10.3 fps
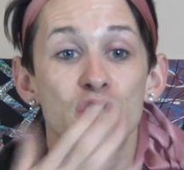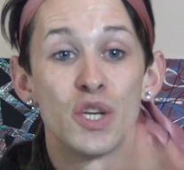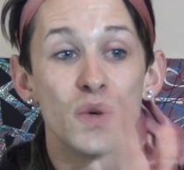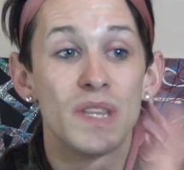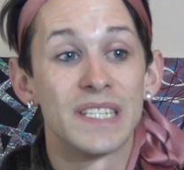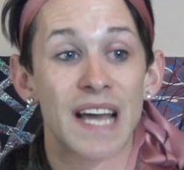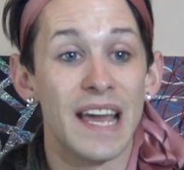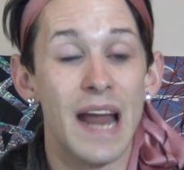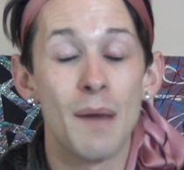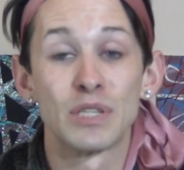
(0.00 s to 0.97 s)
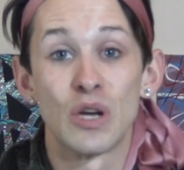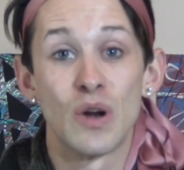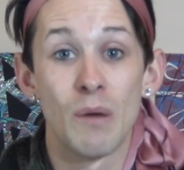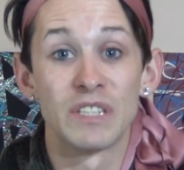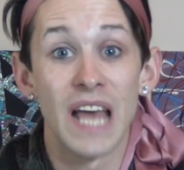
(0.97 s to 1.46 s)
to the second
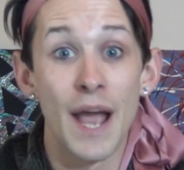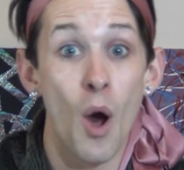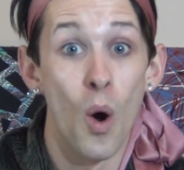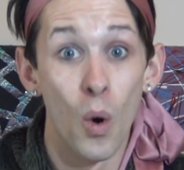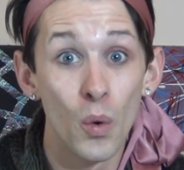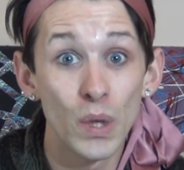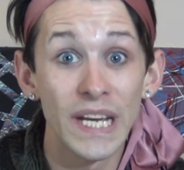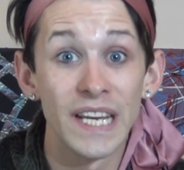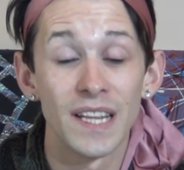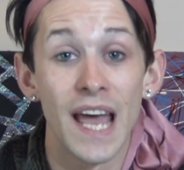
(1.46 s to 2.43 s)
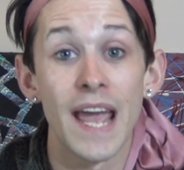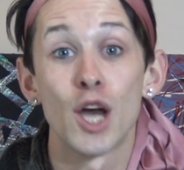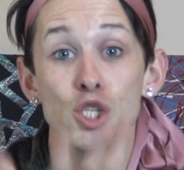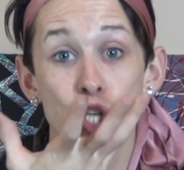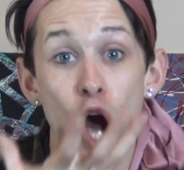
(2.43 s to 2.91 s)
episode, I was like, holy,
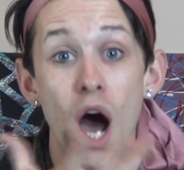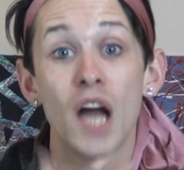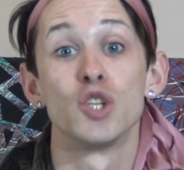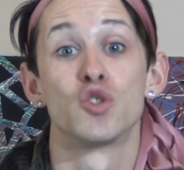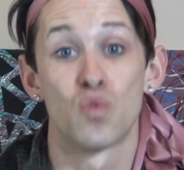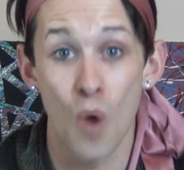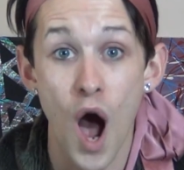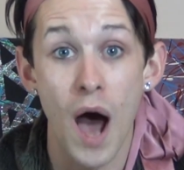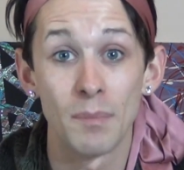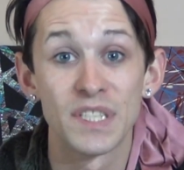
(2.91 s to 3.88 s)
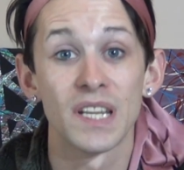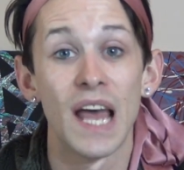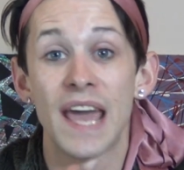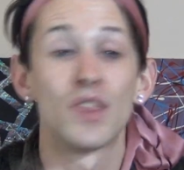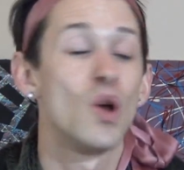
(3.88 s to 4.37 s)
like, jaw dropped,
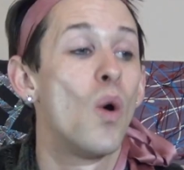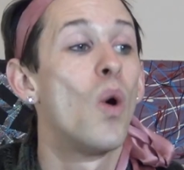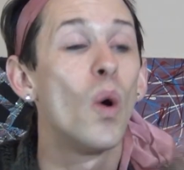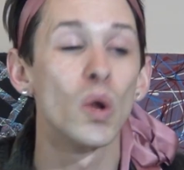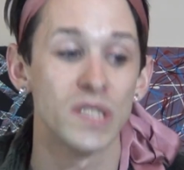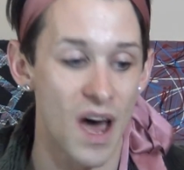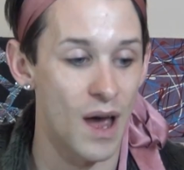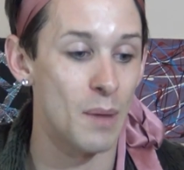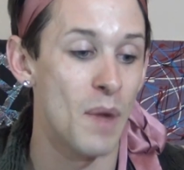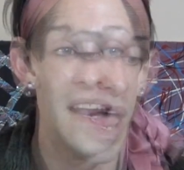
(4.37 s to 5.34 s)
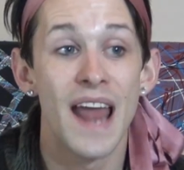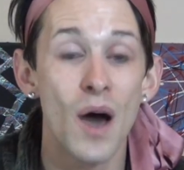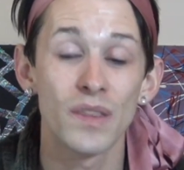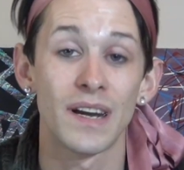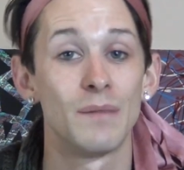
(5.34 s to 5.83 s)
like, the whole time.
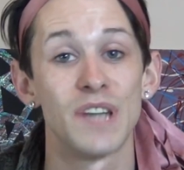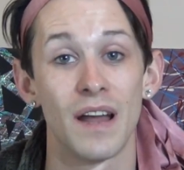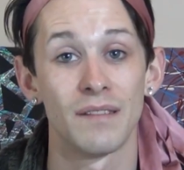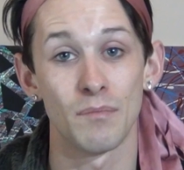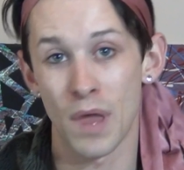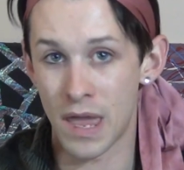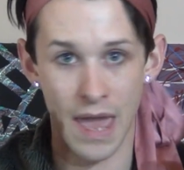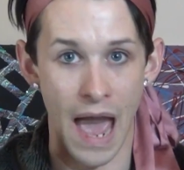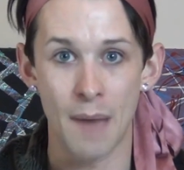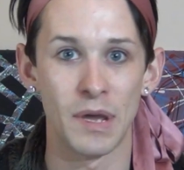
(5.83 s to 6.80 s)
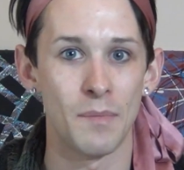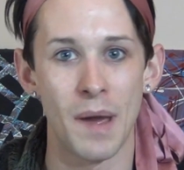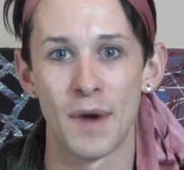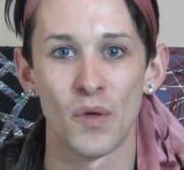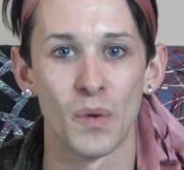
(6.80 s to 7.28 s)
Now that I'm done gabbing
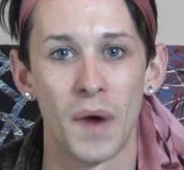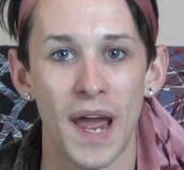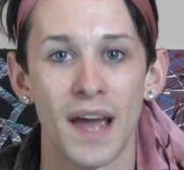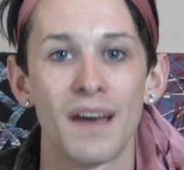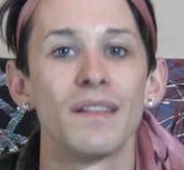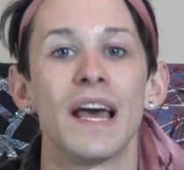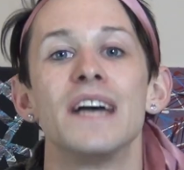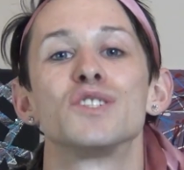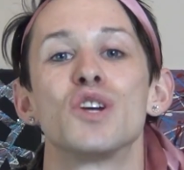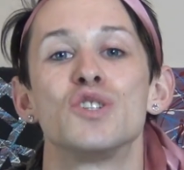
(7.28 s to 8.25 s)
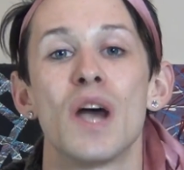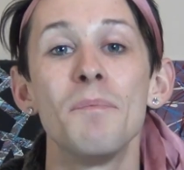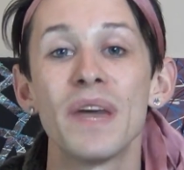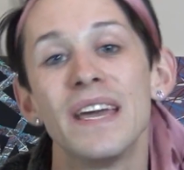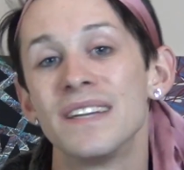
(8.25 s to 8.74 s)
my mouth away, let's
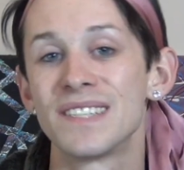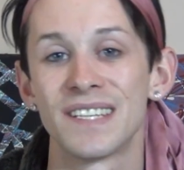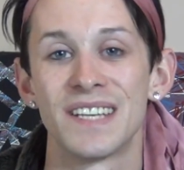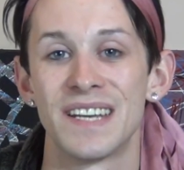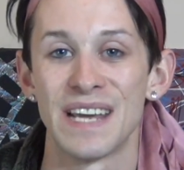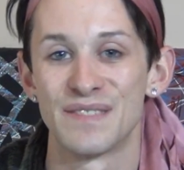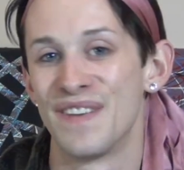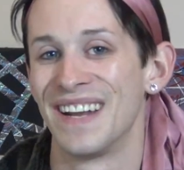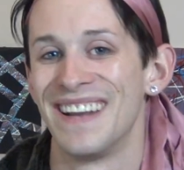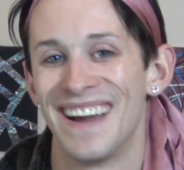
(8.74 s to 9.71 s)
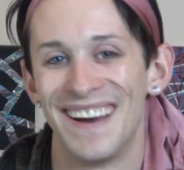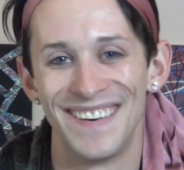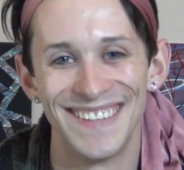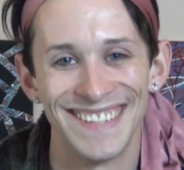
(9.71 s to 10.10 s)
jump into today's video.